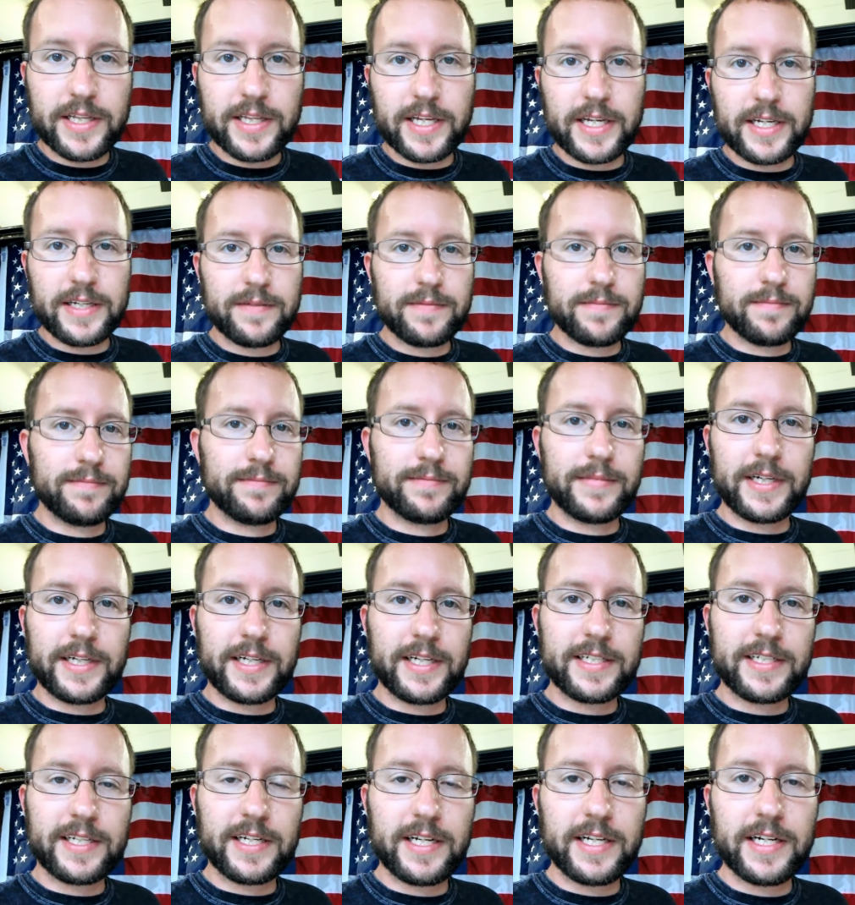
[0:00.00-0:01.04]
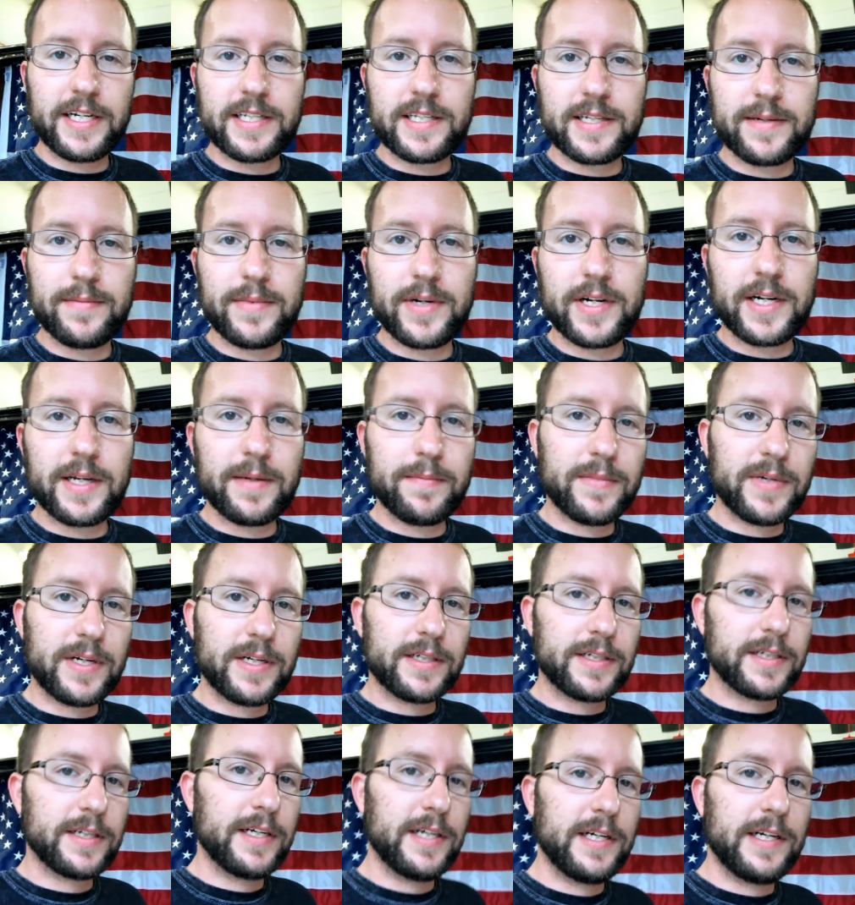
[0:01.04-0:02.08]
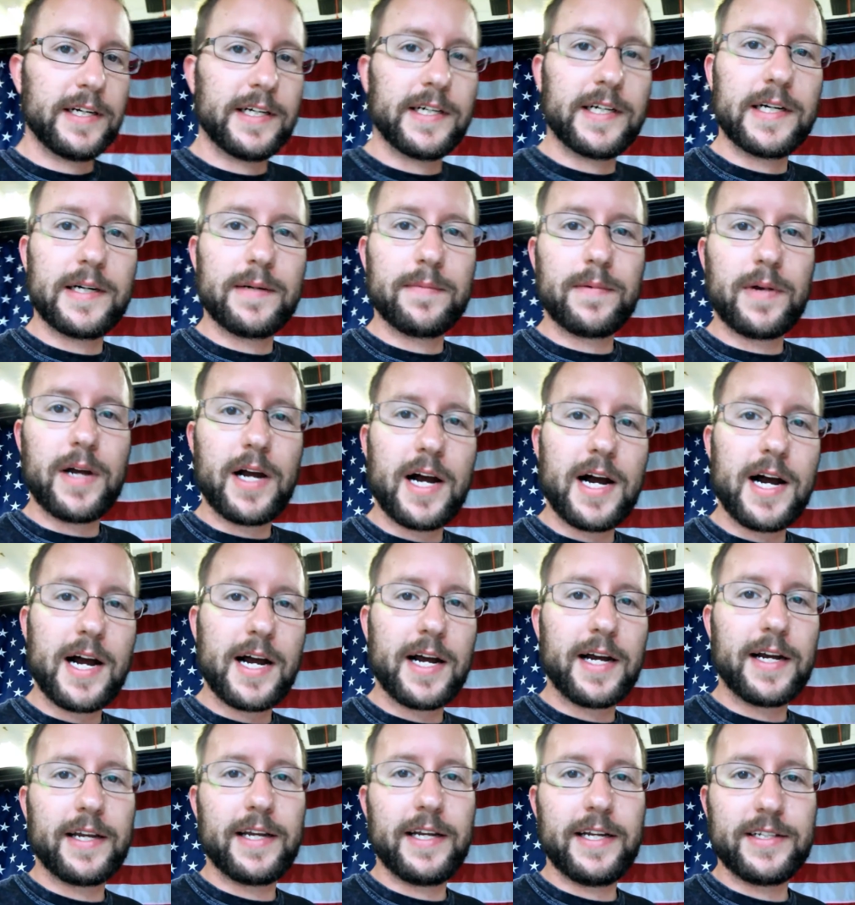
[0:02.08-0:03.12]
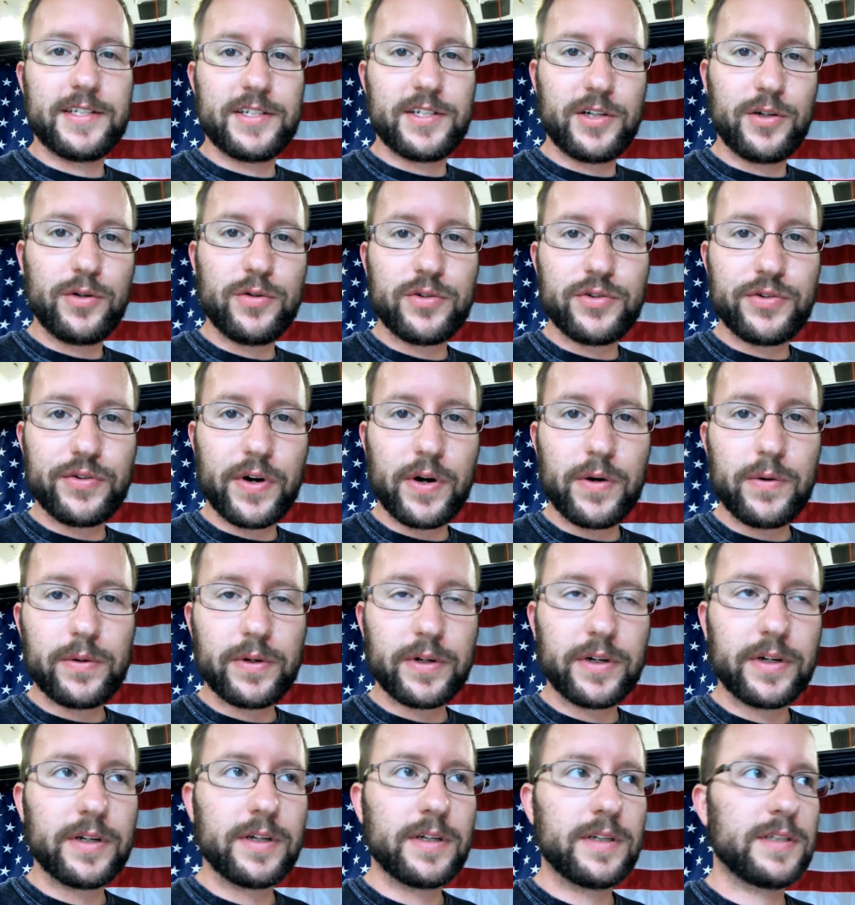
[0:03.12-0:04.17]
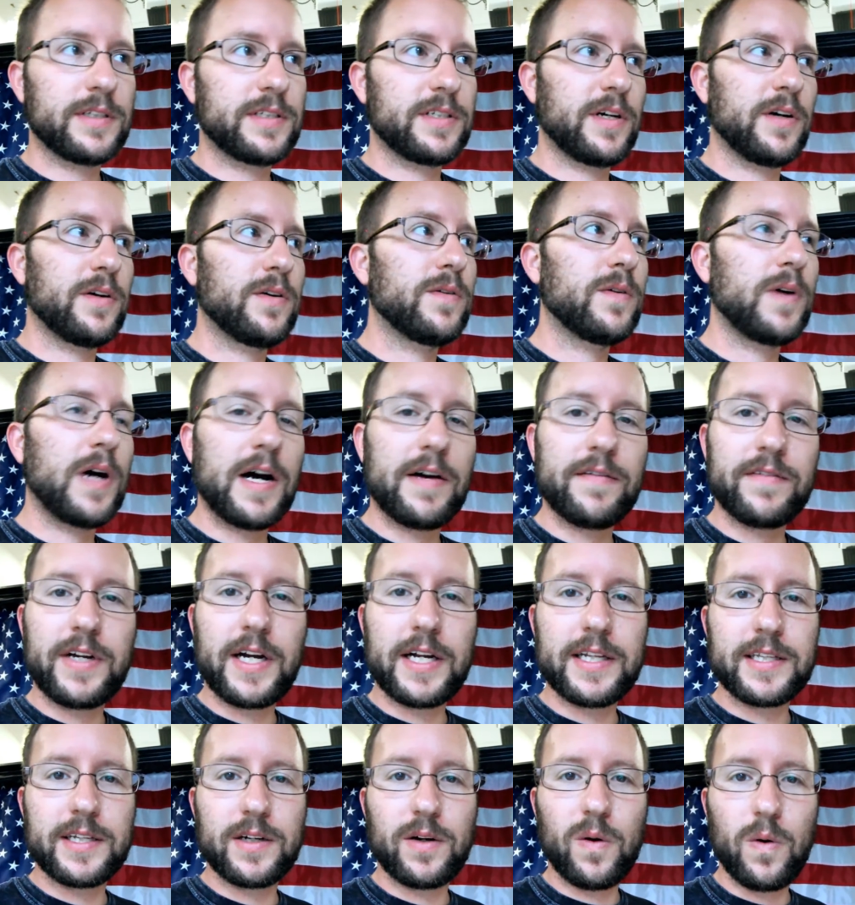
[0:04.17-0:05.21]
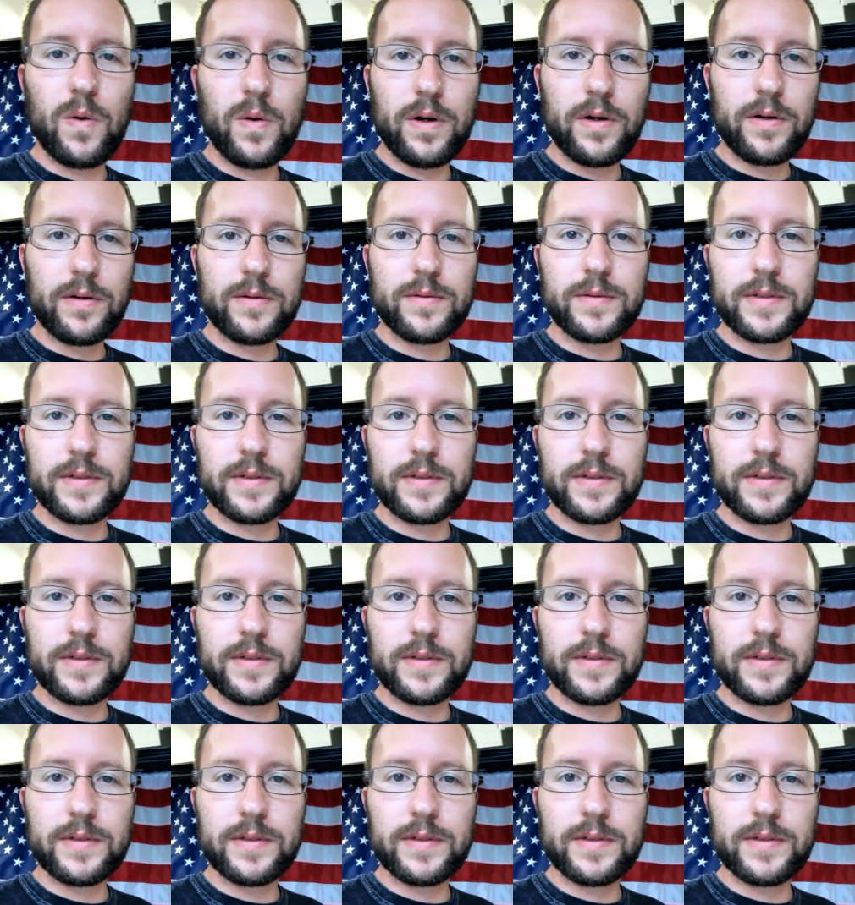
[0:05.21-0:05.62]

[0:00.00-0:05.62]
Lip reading: I guess they needed some money, but it's 2-stroke. So I've got the oil